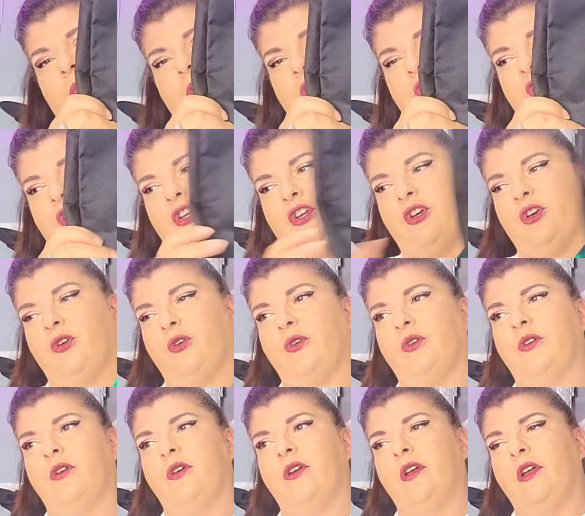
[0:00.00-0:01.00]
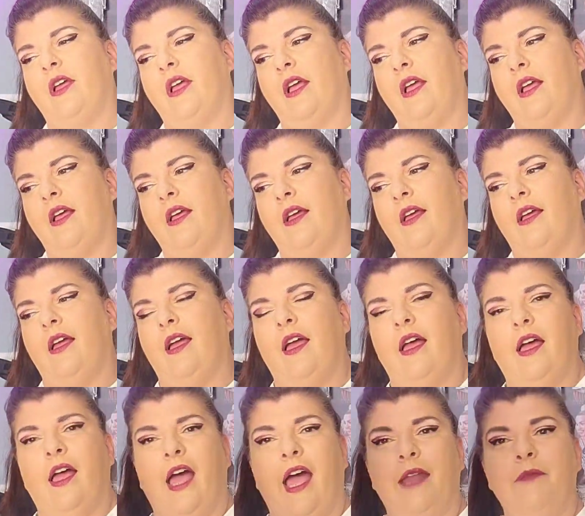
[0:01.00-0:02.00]
number 2.
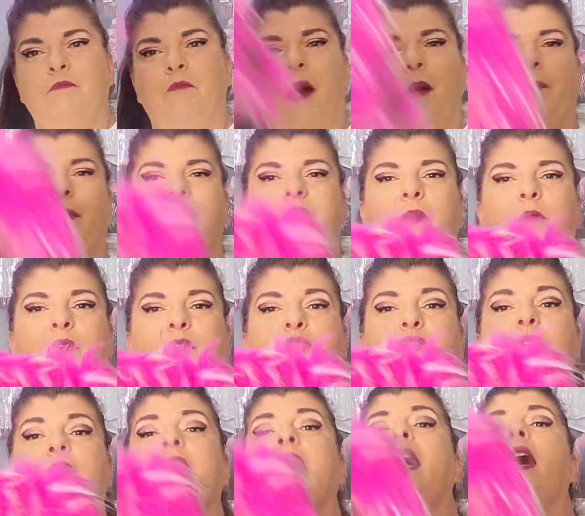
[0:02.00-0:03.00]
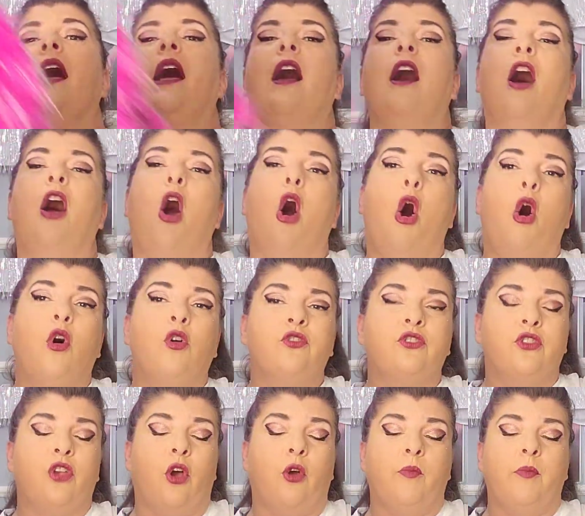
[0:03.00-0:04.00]
And Muppet, number 3.
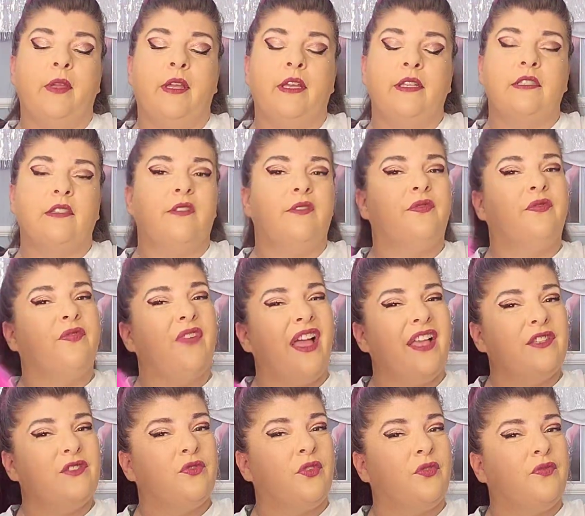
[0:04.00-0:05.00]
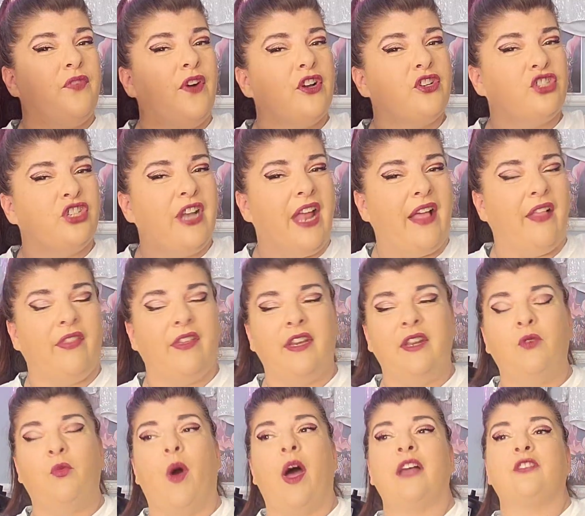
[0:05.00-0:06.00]
Also, because of, as for
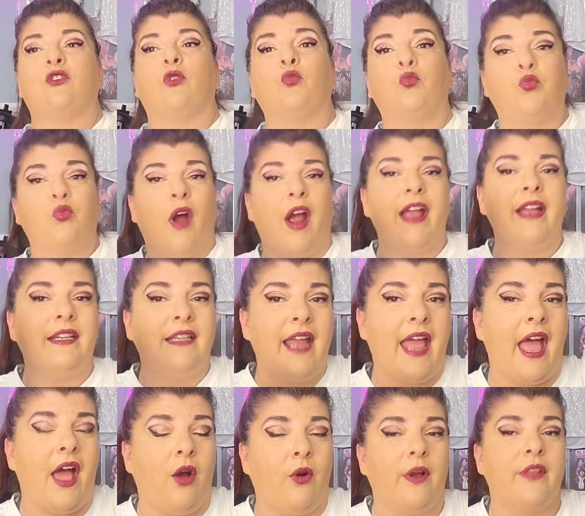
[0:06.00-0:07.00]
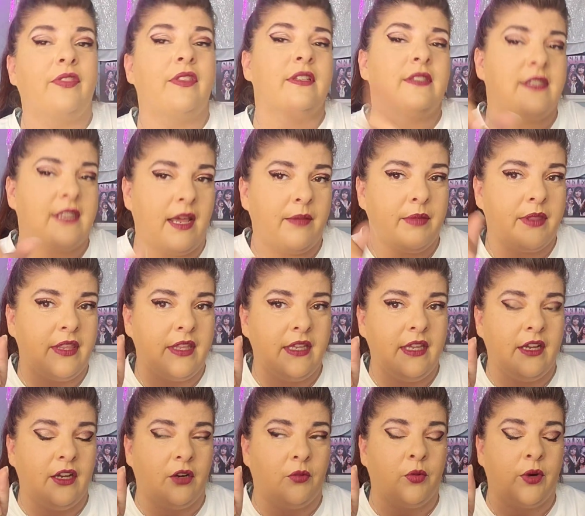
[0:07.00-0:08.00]
functionality wise, right now at this time of the
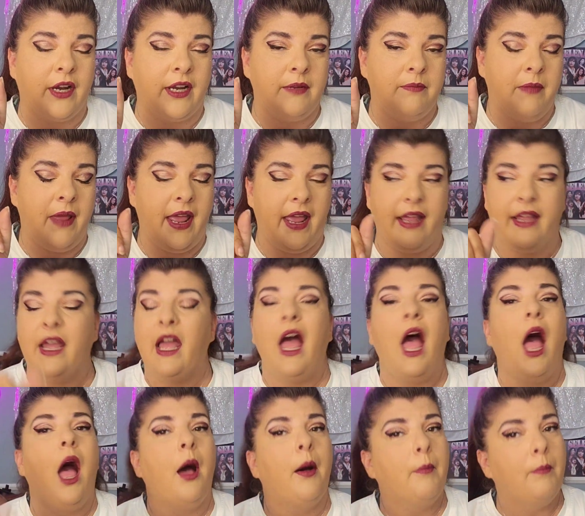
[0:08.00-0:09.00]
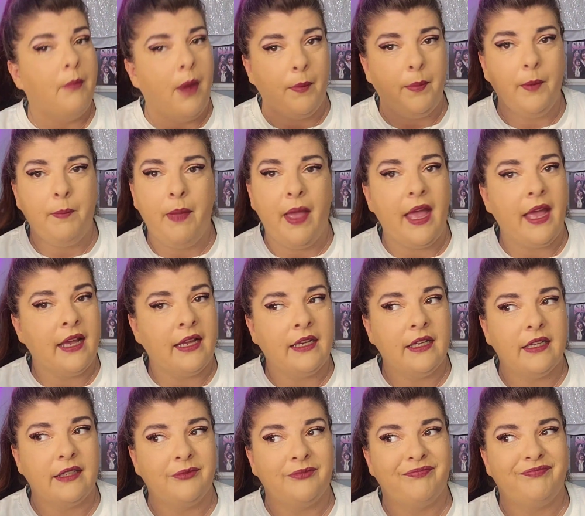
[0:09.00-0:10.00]
year, we're in May. Muppet
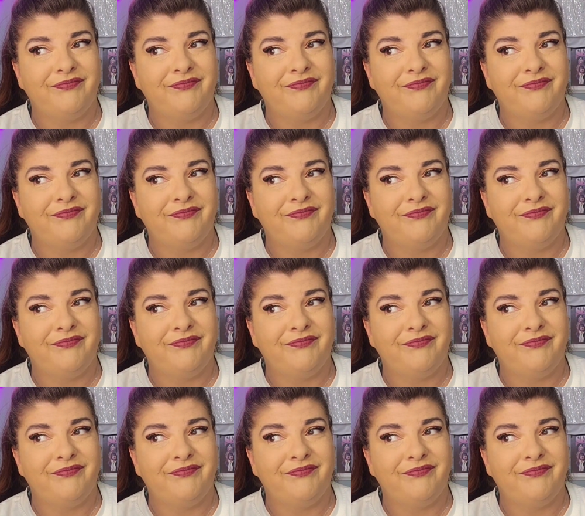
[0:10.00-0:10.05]
bag,